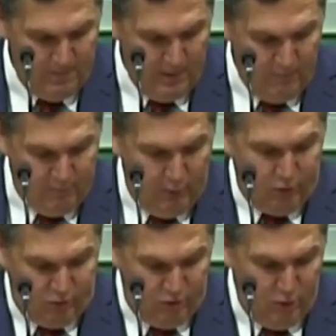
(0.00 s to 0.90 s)
In
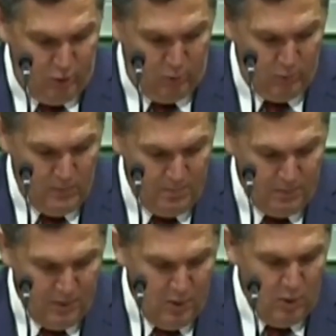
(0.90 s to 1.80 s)
verse 2,
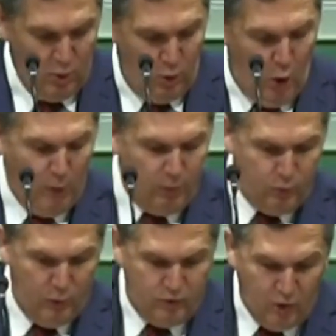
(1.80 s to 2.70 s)
the Lord was
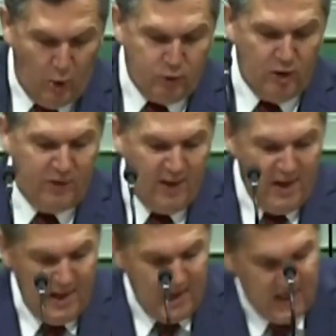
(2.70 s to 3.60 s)
with Joseph,
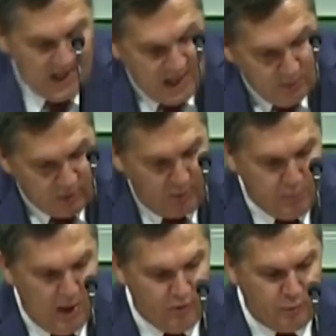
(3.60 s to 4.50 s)
and he was a
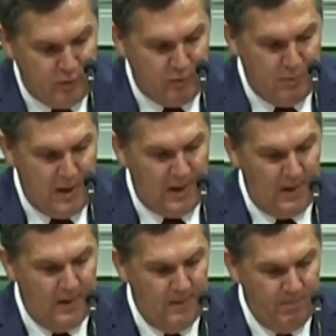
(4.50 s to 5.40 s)
prosperous man.
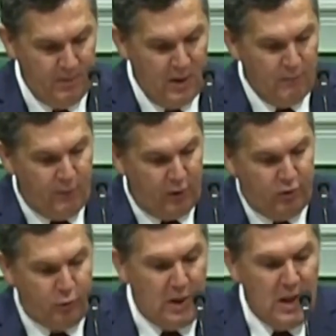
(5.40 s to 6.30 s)

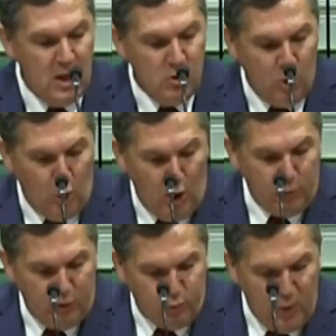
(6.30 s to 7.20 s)
Verse 3, the Lord
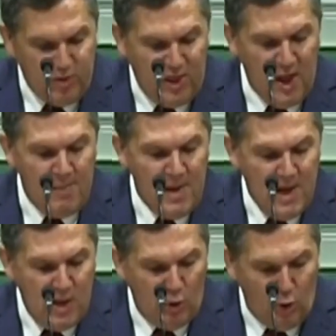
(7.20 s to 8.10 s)
was with him,
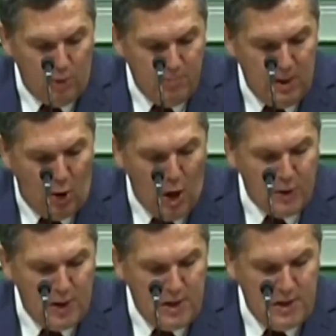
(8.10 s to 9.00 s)
and the Lord made all
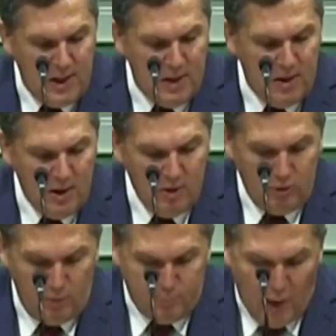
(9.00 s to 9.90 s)
that he did
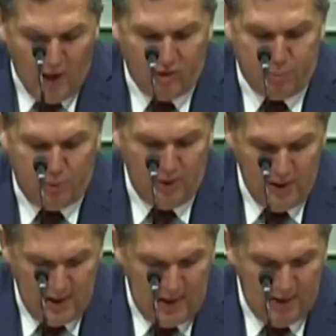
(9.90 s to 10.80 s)
to prosper
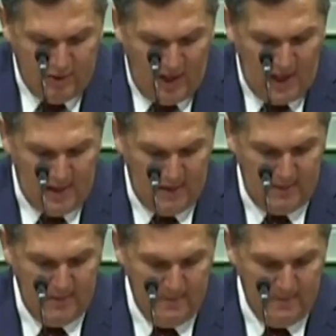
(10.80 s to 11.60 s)
in his hand.